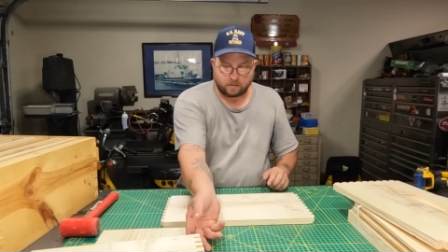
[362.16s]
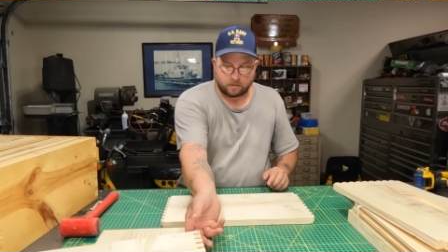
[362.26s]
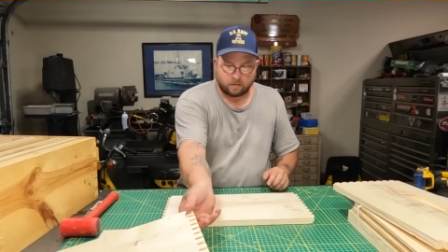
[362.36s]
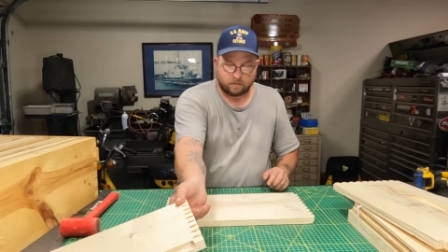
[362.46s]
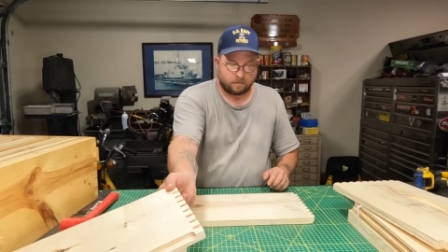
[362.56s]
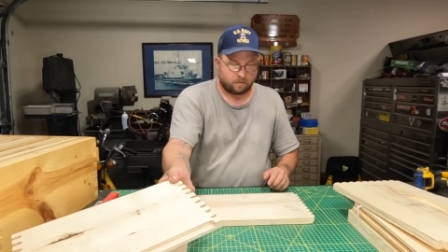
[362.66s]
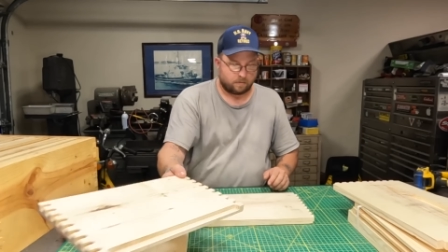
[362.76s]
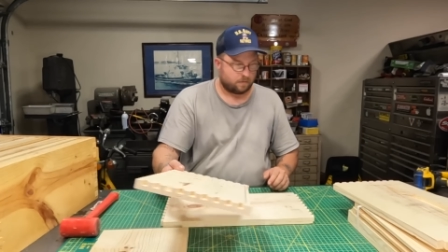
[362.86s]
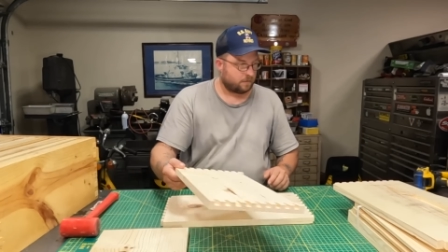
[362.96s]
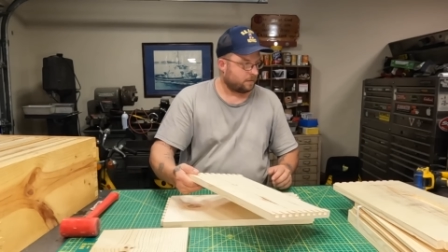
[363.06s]

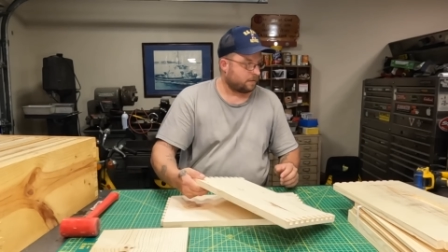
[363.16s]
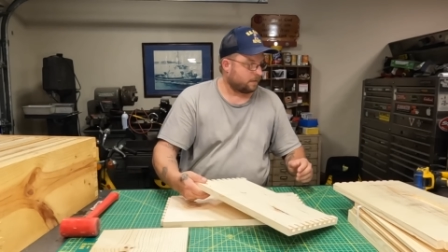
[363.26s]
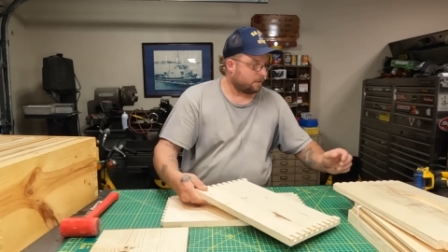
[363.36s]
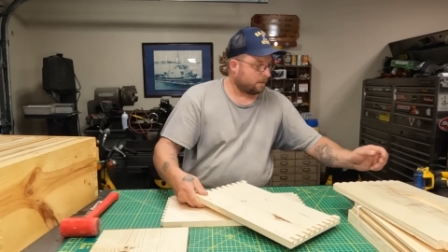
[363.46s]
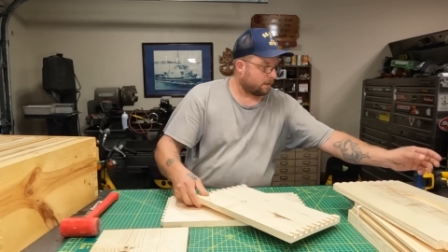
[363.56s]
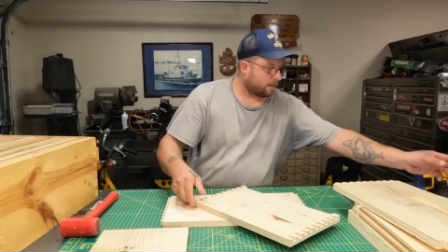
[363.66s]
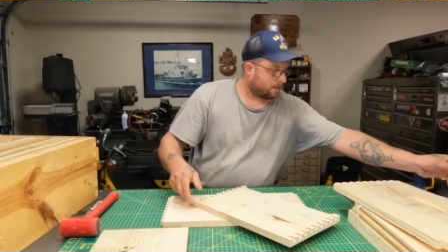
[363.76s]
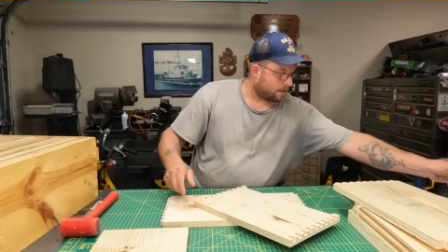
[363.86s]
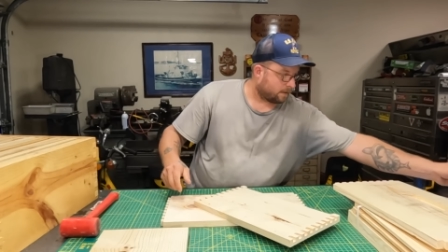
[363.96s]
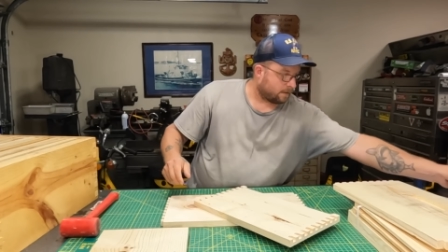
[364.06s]

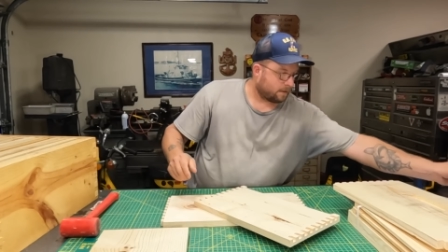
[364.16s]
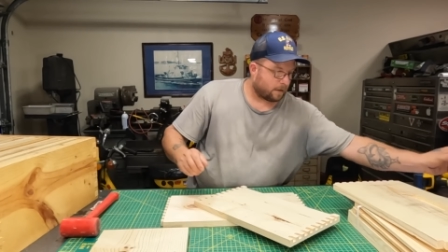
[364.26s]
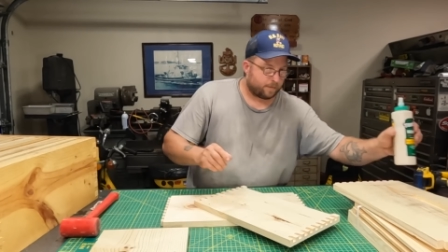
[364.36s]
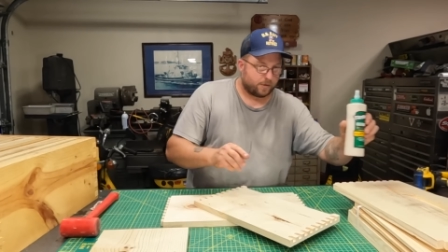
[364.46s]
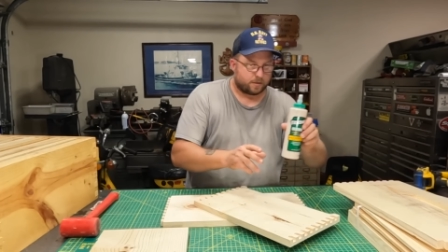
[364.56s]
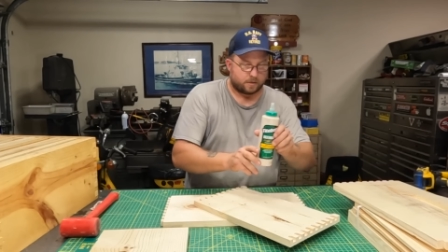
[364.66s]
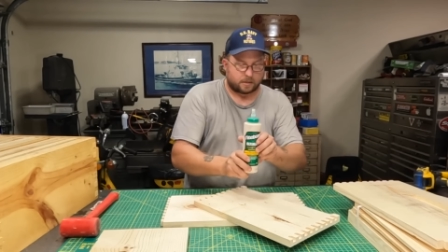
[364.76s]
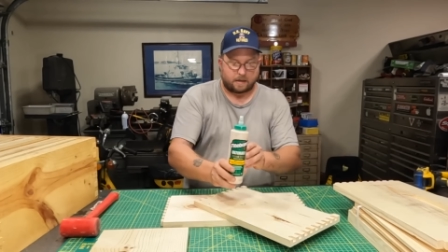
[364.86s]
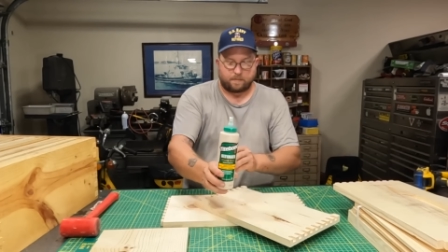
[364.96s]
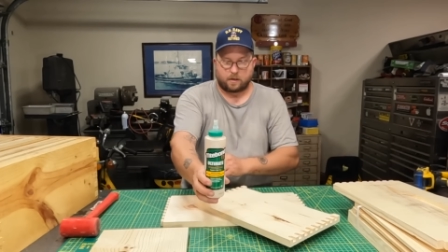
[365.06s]
I'm using
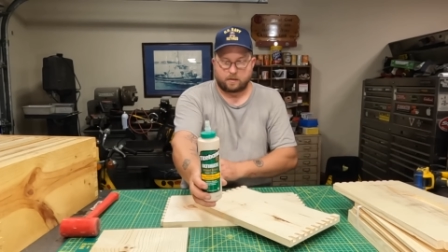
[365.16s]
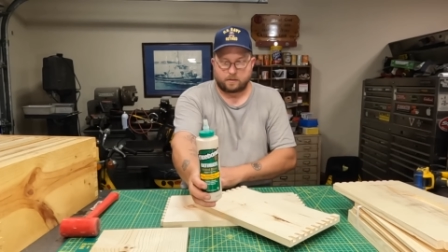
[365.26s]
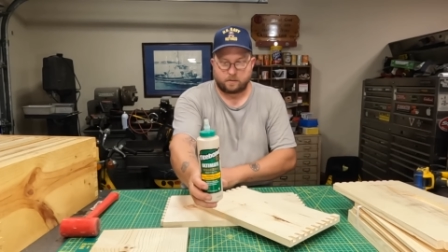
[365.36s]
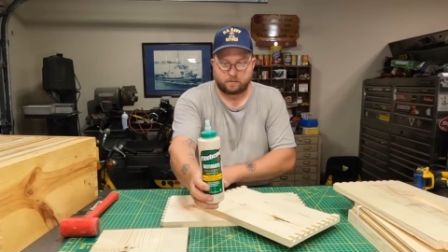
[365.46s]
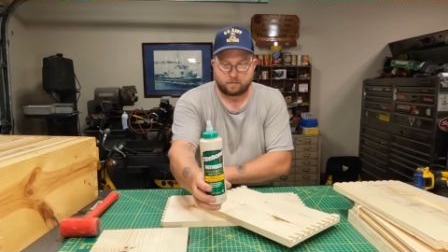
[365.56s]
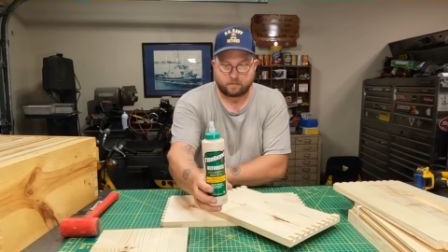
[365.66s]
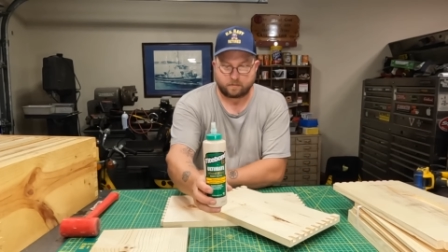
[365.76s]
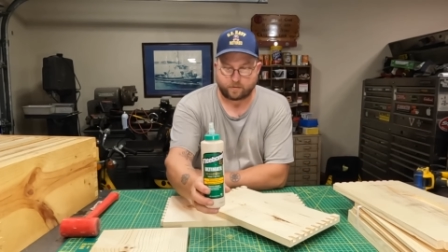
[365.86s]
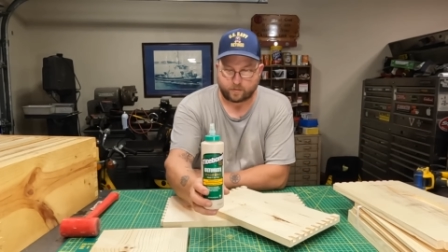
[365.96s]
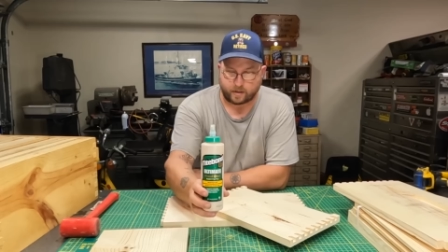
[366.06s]
Titebond
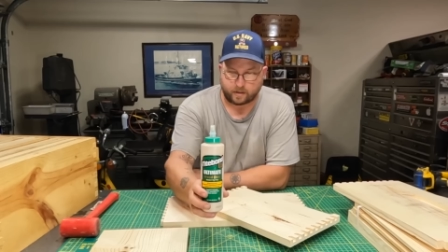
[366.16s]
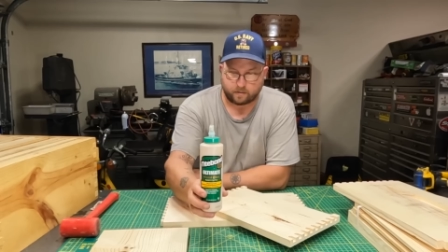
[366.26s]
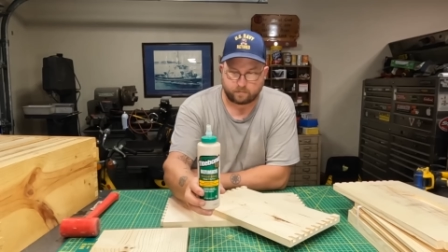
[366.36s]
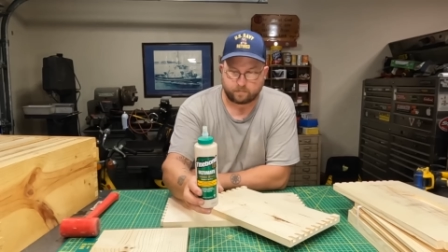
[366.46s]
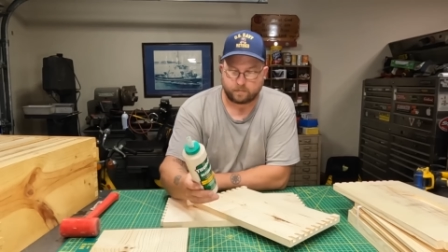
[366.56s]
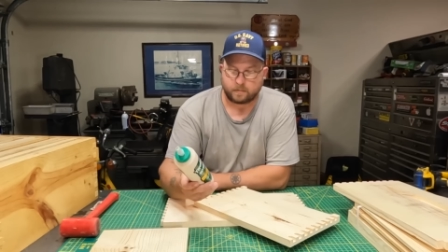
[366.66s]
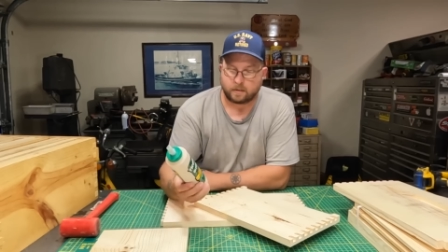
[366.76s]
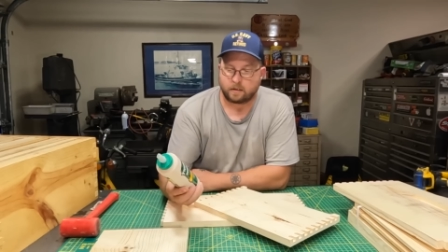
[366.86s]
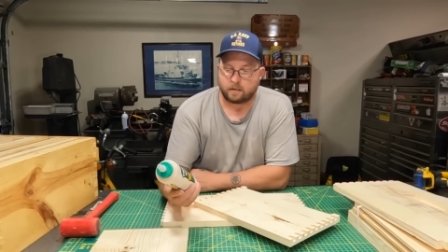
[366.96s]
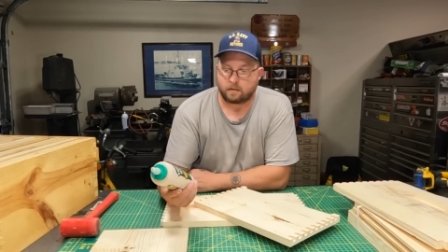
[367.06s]
3,
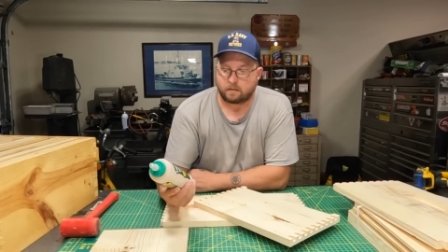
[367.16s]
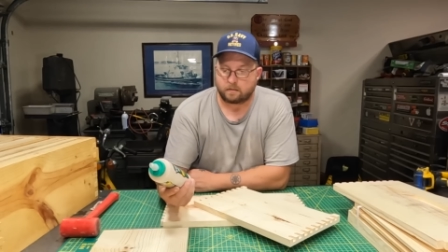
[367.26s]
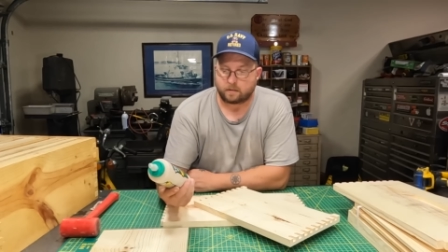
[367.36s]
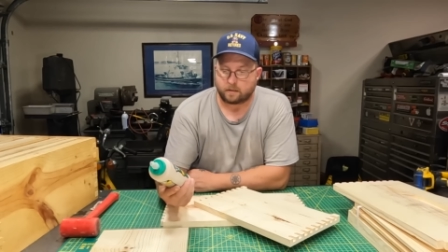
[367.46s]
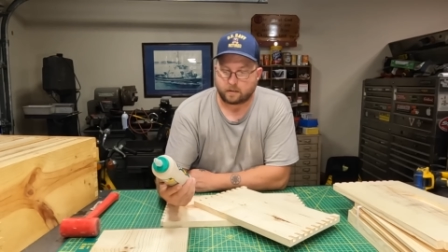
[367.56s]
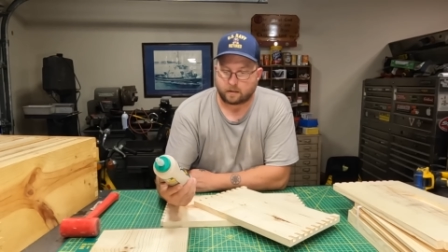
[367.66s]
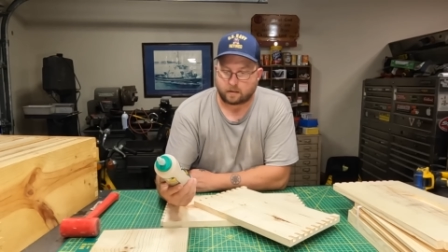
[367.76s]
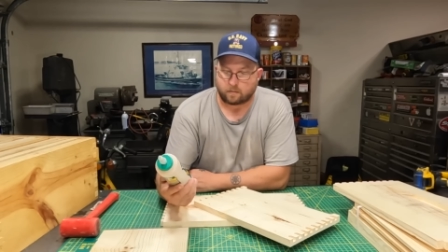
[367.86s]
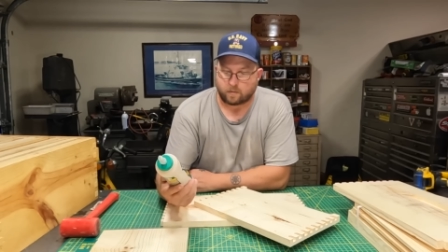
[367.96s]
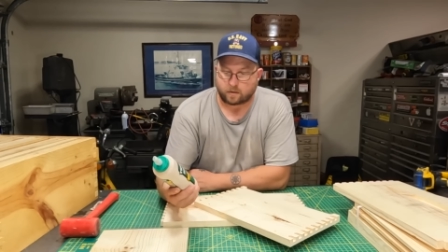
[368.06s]

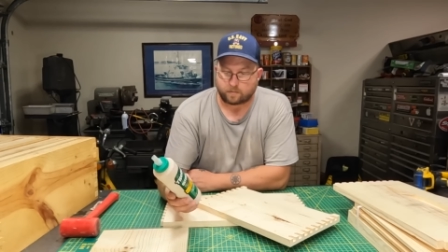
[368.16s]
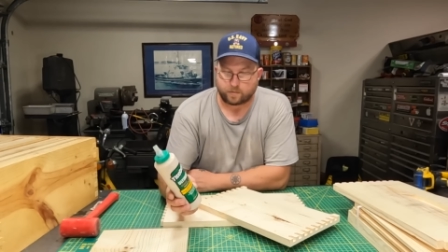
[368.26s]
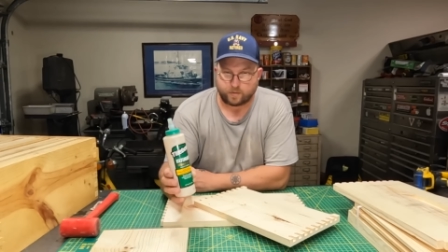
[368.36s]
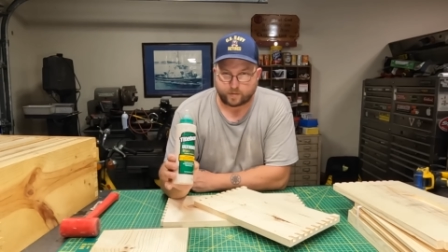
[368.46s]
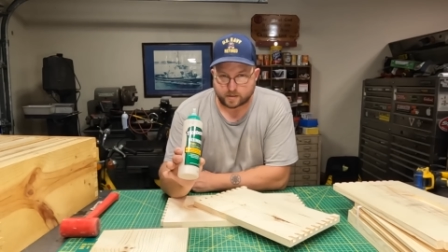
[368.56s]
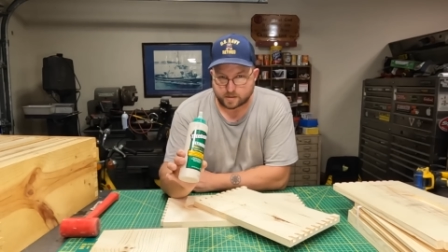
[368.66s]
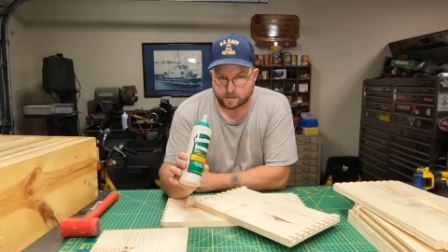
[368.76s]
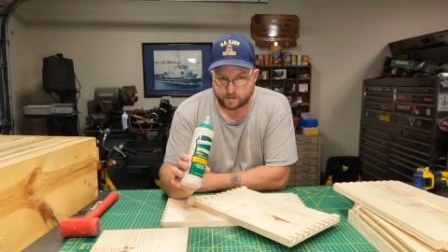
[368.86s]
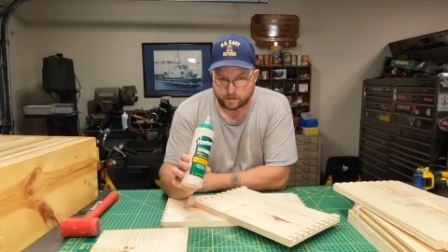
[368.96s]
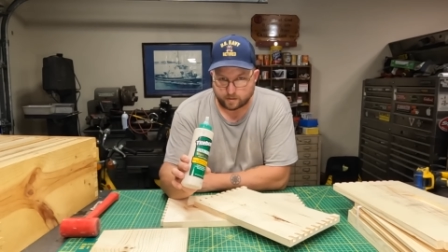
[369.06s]
the waterproof
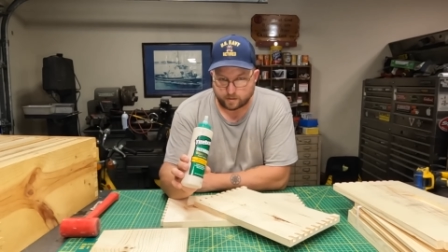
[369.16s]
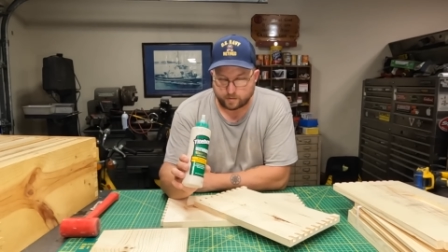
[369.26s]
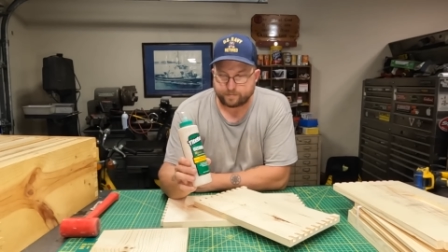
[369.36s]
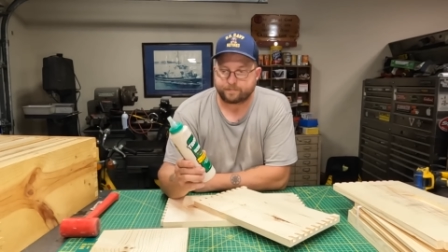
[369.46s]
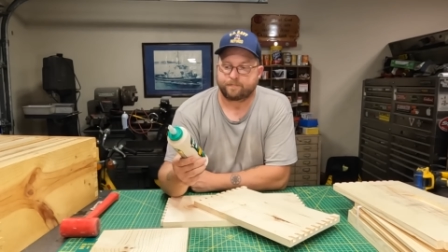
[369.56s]
exterior glue.